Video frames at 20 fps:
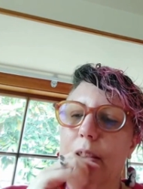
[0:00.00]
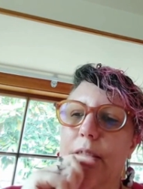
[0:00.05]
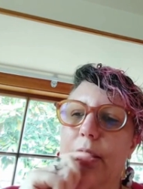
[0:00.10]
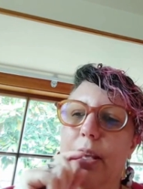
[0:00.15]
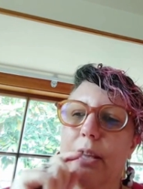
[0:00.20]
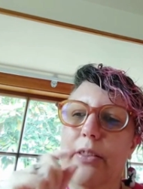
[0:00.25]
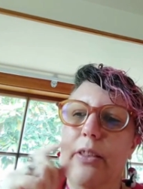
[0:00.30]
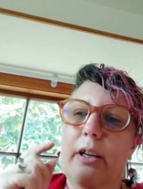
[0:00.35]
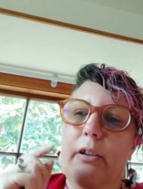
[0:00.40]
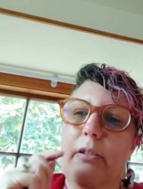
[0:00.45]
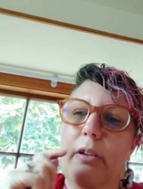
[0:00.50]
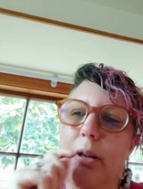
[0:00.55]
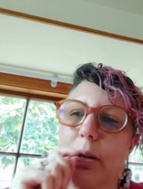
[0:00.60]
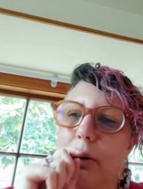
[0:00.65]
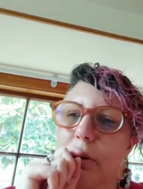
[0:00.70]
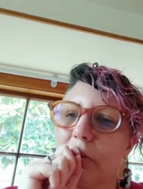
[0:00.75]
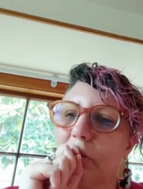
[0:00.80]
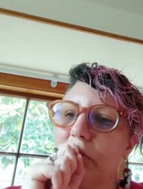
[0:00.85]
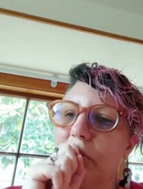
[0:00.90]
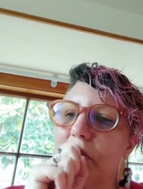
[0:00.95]
that there
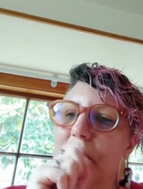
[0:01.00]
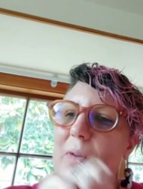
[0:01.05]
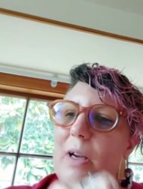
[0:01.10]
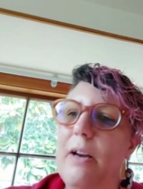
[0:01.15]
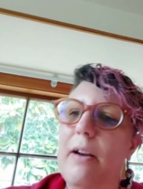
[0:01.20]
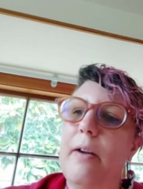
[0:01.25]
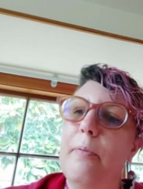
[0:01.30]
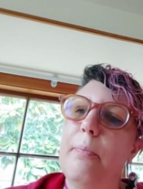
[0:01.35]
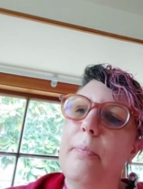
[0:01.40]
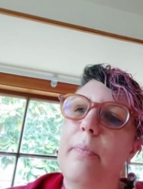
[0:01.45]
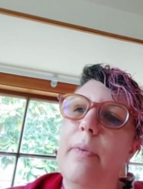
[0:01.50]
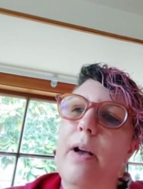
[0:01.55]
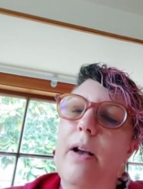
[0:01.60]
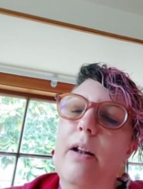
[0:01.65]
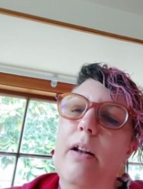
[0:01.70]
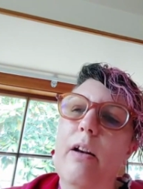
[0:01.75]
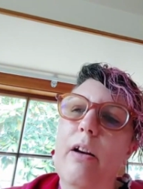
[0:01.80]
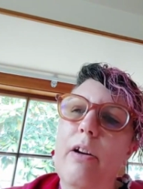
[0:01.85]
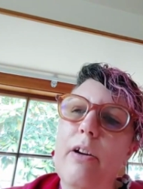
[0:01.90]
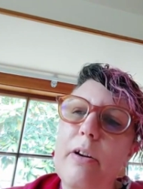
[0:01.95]
are a,
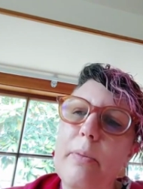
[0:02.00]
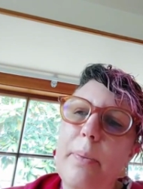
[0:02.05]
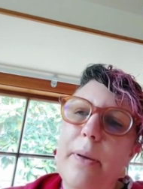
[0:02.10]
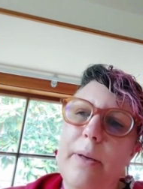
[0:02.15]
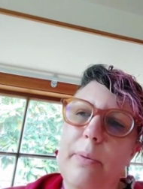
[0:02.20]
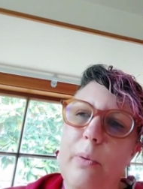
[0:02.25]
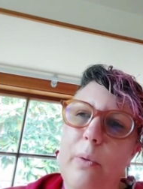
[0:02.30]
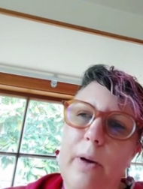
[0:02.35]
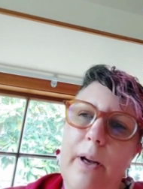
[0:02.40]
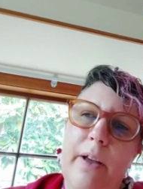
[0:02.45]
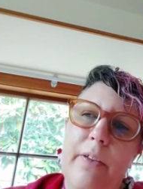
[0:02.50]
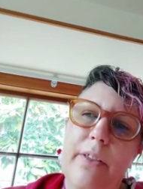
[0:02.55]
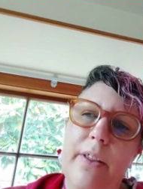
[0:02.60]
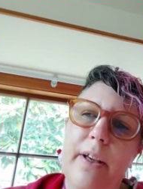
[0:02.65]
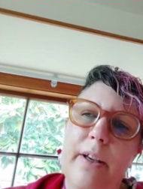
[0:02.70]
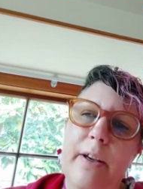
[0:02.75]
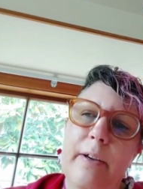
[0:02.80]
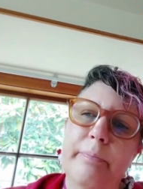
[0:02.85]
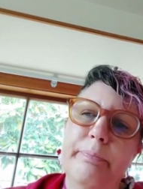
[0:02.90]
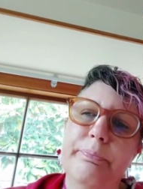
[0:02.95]
a lot of people out
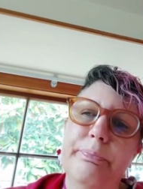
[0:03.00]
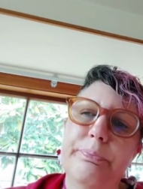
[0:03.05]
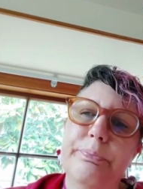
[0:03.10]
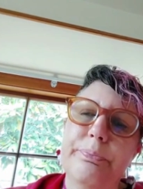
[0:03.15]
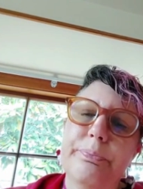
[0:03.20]
there